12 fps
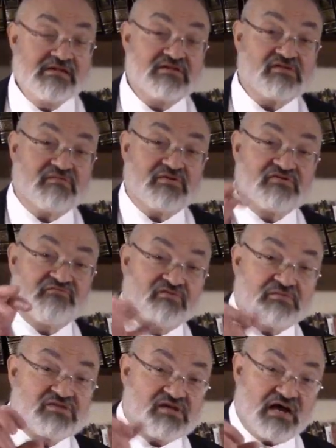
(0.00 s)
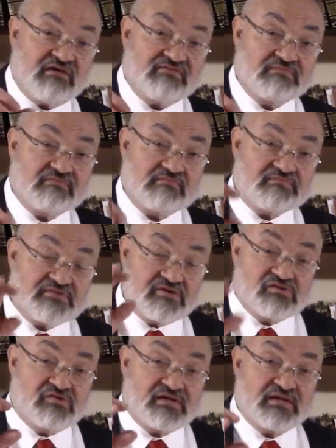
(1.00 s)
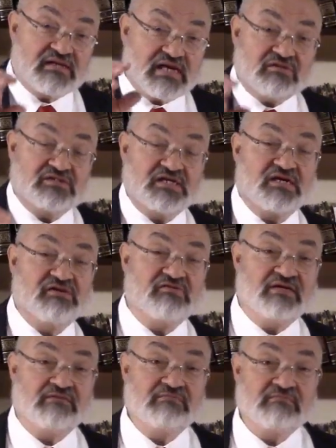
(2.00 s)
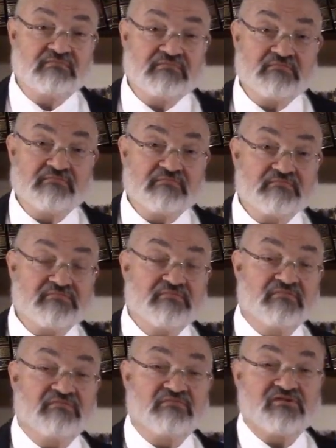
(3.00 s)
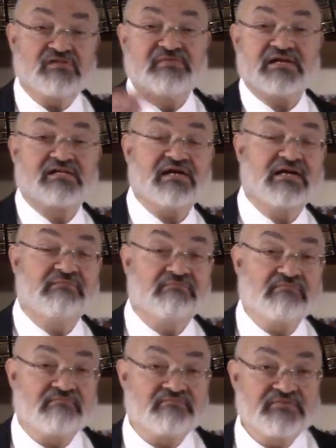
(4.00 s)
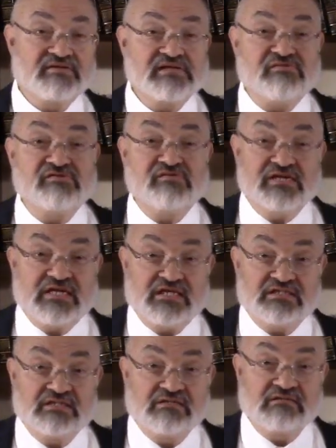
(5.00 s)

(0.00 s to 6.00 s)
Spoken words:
It's the most frum stuff you're doing in the language of the country. Once upon a time, they were doing Yiddish,